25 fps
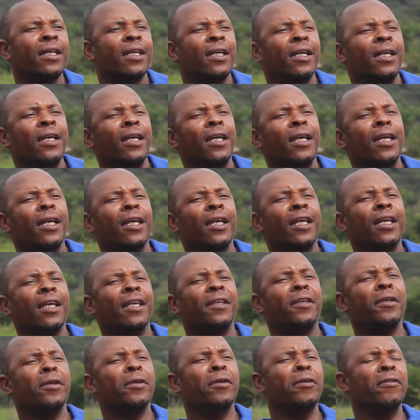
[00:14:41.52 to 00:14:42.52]

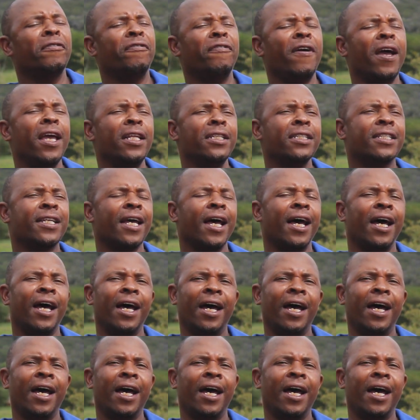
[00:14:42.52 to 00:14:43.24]
You find